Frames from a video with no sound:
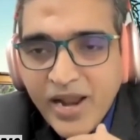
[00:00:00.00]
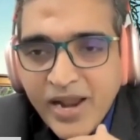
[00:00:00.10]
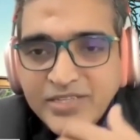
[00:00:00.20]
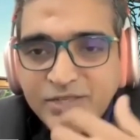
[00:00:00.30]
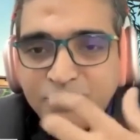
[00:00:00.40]

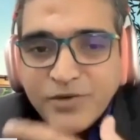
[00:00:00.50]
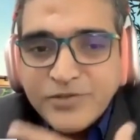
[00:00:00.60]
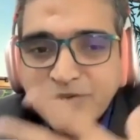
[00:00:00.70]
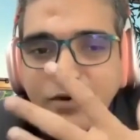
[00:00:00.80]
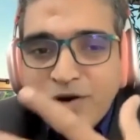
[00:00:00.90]
brands,
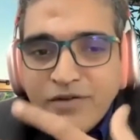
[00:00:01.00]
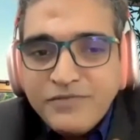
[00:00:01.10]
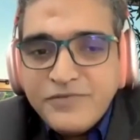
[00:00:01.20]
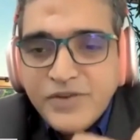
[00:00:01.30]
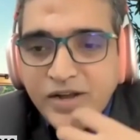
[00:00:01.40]
because a lot
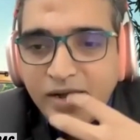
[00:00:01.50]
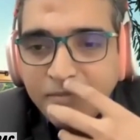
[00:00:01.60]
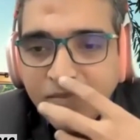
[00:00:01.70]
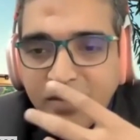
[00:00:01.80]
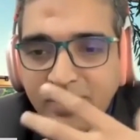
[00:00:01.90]

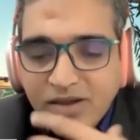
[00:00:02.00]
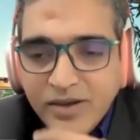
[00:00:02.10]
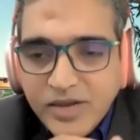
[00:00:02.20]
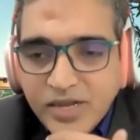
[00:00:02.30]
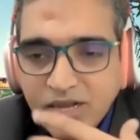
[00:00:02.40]

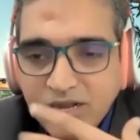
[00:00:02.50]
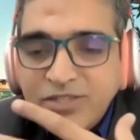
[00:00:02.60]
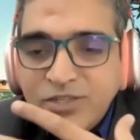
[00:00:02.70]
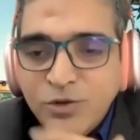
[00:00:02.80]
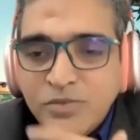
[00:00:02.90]
of
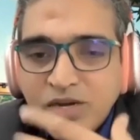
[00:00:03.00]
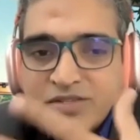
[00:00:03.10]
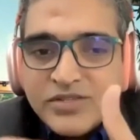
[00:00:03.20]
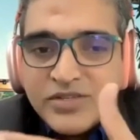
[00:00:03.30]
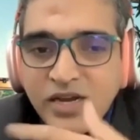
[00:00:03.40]

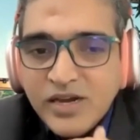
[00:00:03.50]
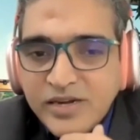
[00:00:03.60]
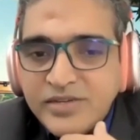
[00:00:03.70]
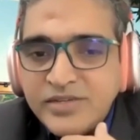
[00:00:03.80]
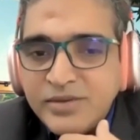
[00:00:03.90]
consumers
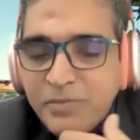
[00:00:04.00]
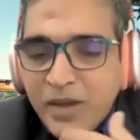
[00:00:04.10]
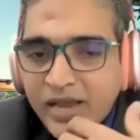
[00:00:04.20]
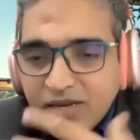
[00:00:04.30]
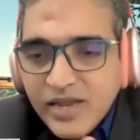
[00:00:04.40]
return
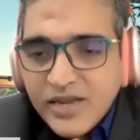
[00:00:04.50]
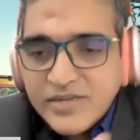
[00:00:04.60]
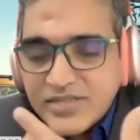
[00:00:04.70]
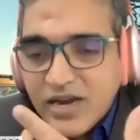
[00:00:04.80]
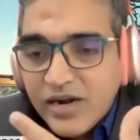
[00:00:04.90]
back,
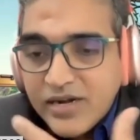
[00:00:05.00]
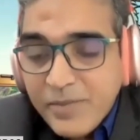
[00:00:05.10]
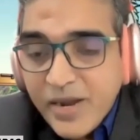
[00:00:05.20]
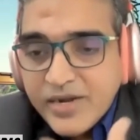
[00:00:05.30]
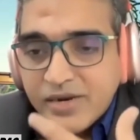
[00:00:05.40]
and it's cart
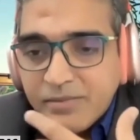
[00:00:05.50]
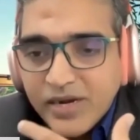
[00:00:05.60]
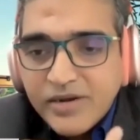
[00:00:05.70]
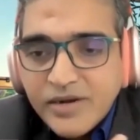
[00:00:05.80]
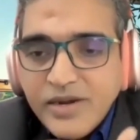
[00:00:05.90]

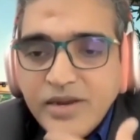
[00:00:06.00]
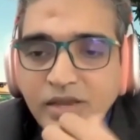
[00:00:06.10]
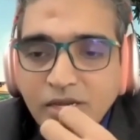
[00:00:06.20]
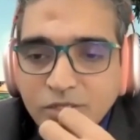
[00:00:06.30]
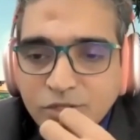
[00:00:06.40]
abandonment, right?
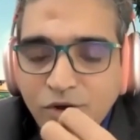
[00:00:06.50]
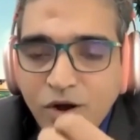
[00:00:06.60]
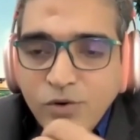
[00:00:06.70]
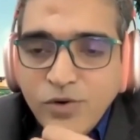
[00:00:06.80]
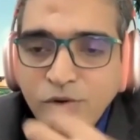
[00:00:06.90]

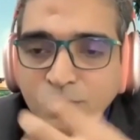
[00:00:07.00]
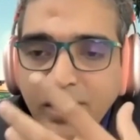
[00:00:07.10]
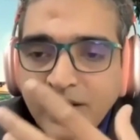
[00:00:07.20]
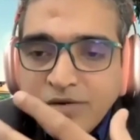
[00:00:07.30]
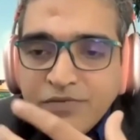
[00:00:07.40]
So how do you
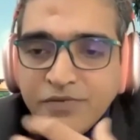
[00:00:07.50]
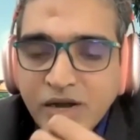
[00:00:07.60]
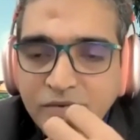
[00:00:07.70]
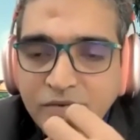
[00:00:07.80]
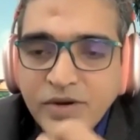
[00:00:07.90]
kind of
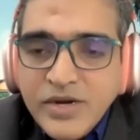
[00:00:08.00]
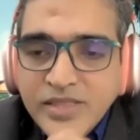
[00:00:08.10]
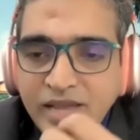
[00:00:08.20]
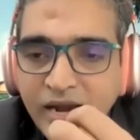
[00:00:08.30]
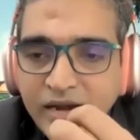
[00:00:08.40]

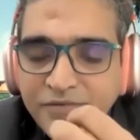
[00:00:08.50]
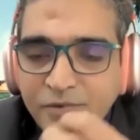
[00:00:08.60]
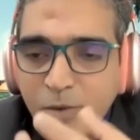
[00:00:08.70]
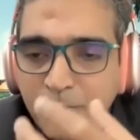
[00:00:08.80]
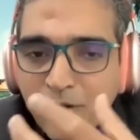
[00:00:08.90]
convert that
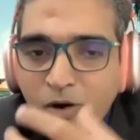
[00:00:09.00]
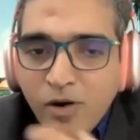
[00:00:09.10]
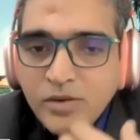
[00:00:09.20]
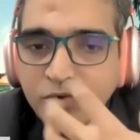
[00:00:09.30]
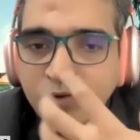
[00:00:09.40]
from a
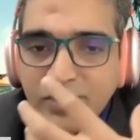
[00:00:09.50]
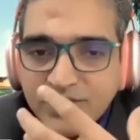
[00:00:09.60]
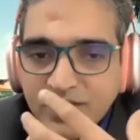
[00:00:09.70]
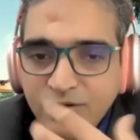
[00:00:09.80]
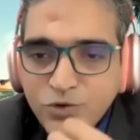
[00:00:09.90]
problem to
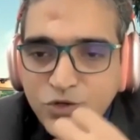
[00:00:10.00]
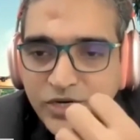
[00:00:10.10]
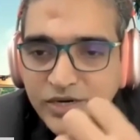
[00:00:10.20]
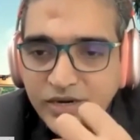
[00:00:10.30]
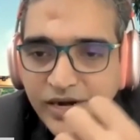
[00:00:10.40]
a
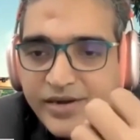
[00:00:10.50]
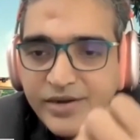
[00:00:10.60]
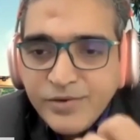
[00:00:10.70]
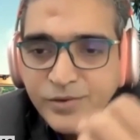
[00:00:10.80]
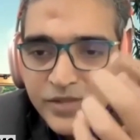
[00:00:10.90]
solution,
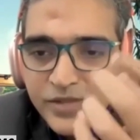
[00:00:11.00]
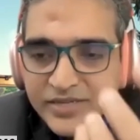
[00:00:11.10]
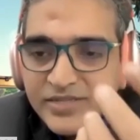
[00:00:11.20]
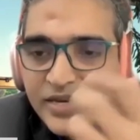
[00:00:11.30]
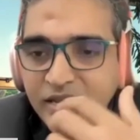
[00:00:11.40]
right? You know,
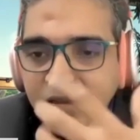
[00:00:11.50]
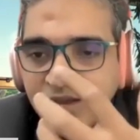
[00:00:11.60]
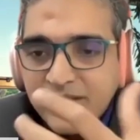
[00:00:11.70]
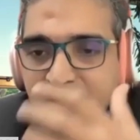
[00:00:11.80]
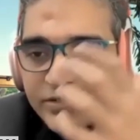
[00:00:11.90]
that's an
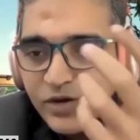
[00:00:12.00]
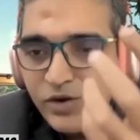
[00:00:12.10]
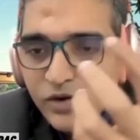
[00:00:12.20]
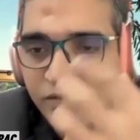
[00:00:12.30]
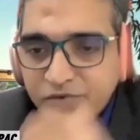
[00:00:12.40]
area, there's a
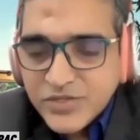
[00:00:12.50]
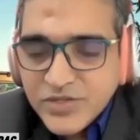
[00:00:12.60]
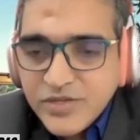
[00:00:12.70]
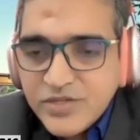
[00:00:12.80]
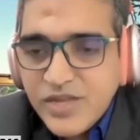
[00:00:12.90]
lot of
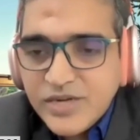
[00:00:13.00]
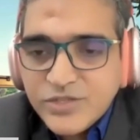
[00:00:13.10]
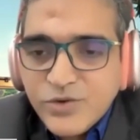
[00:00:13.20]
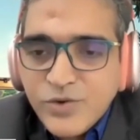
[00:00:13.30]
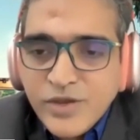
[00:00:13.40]
research
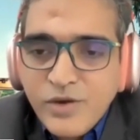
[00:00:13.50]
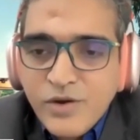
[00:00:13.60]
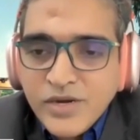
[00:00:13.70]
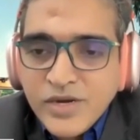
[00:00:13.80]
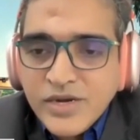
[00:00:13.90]
that's going
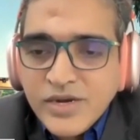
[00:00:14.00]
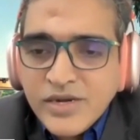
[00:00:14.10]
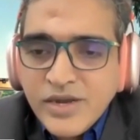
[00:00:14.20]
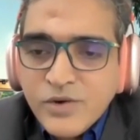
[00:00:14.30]
on, and